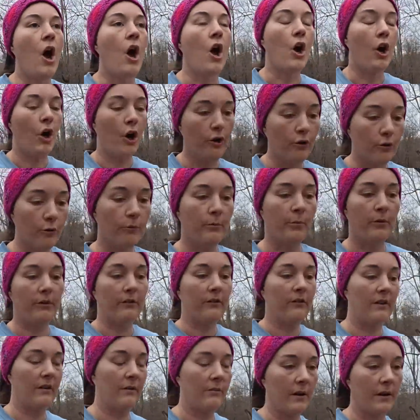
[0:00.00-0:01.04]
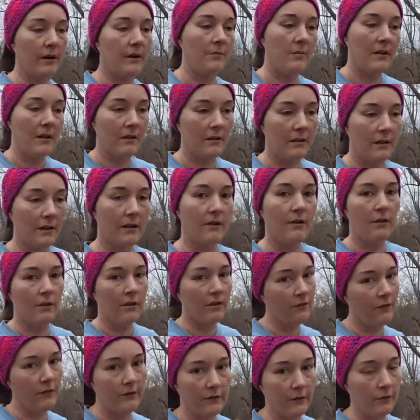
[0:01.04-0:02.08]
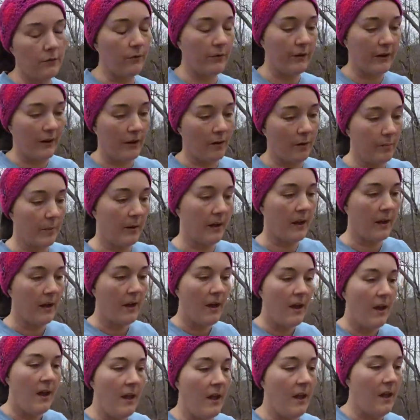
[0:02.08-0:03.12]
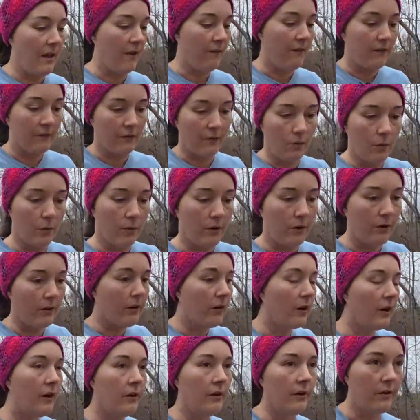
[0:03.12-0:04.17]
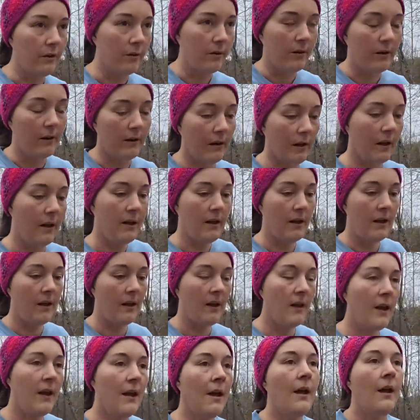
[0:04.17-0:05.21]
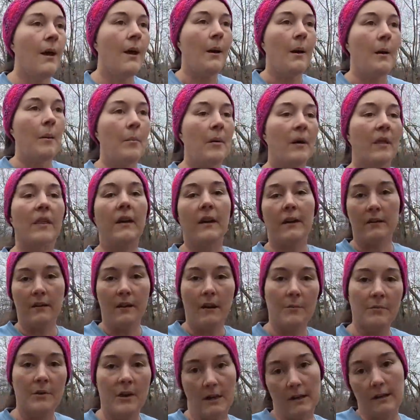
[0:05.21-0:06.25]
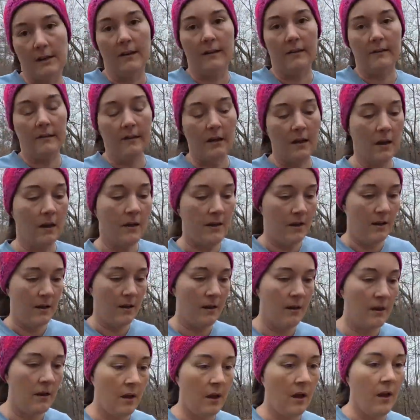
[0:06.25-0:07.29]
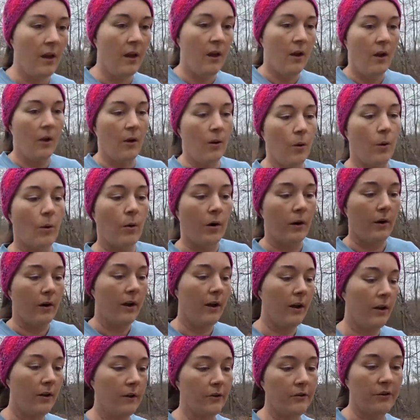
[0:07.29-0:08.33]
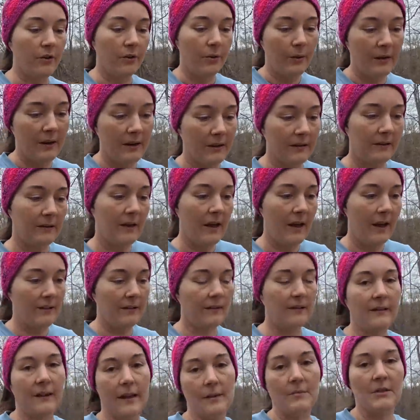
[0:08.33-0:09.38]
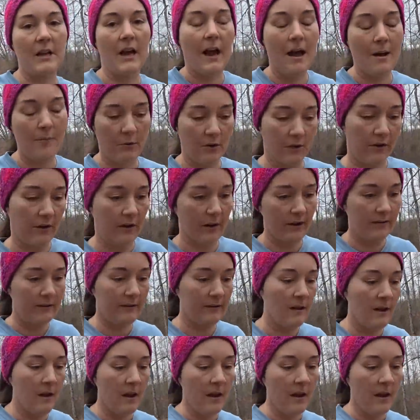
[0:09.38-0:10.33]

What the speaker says: 100% recommend that they do their physical therapy. If it's ordered, do it. But then come to us, or do it at the same time with us.